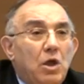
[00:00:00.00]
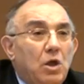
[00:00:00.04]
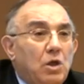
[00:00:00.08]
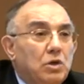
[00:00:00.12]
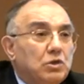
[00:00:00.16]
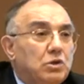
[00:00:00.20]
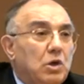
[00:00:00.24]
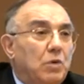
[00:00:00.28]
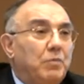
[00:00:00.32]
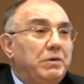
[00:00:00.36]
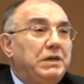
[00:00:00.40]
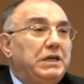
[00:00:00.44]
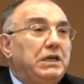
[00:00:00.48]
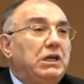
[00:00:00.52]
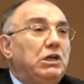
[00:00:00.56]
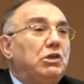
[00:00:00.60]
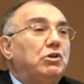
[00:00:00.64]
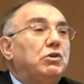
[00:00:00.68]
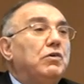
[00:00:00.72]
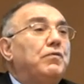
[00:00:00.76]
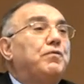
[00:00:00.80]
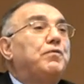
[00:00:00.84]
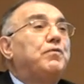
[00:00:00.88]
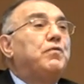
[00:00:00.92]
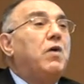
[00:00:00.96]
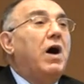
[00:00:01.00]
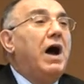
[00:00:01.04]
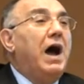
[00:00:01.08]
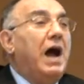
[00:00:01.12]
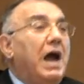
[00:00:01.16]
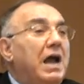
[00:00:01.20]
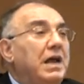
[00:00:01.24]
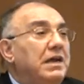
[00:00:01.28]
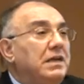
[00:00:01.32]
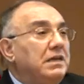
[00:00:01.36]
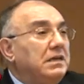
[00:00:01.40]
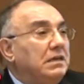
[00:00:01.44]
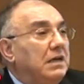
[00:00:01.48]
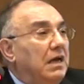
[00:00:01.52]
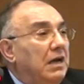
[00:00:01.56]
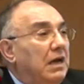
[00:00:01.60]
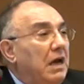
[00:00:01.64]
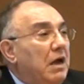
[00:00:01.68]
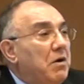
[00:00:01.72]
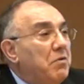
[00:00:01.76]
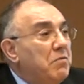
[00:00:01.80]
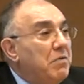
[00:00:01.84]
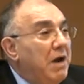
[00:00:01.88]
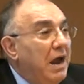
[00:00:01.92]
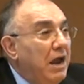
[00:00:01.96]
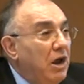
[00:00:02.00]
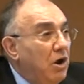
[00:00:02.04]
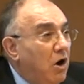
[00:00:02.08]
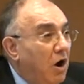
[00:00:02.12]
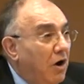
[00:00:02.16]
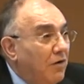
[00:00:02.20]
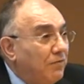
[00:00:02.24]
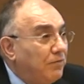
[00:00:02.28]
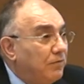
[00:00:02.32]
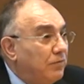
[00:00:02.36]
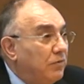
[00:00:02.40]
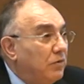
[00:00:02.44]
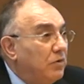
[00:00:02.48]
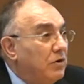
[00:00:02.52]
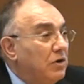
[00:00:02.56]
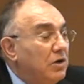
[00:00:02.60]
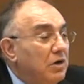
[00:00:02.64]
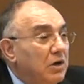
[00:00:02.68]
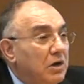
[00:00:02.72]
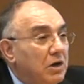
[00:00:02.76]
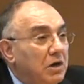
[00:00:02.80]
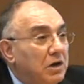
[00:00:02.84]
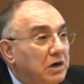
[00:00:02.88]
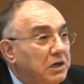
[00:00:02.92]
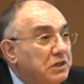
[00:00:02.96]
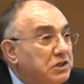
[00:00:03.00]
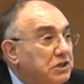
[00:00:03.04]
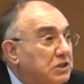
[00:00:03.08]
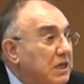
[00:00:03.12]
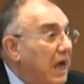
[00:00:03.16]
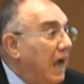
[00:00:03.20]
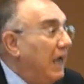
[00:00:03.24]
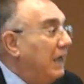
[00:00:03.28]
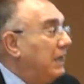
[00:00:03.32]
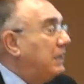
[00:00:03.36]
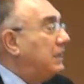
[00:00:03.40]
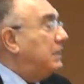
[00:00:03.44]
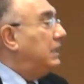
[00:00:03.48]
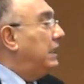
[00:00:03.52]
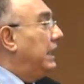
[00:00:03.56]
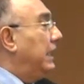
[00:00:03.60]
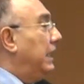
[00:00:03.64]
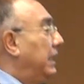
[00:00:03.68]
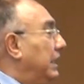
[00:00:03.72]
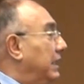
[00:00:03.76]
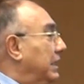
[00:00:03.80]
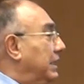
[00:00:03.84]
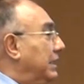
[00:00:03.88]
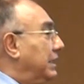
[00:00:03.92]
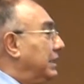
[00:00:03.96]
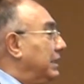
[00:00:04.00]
So we need to find a way of recycling